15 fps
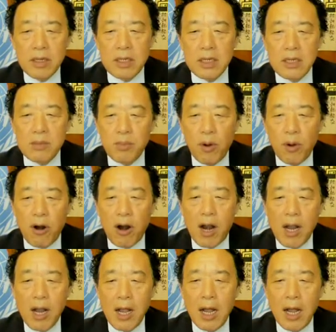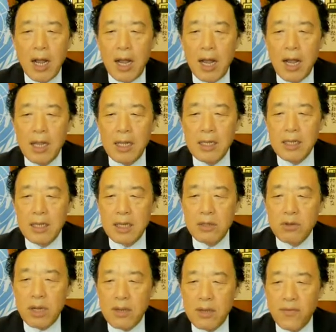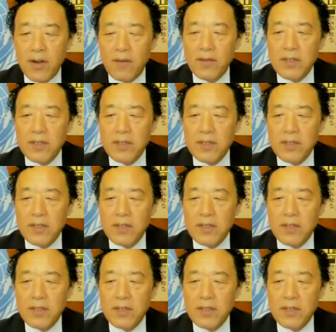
diaspora and the transfer of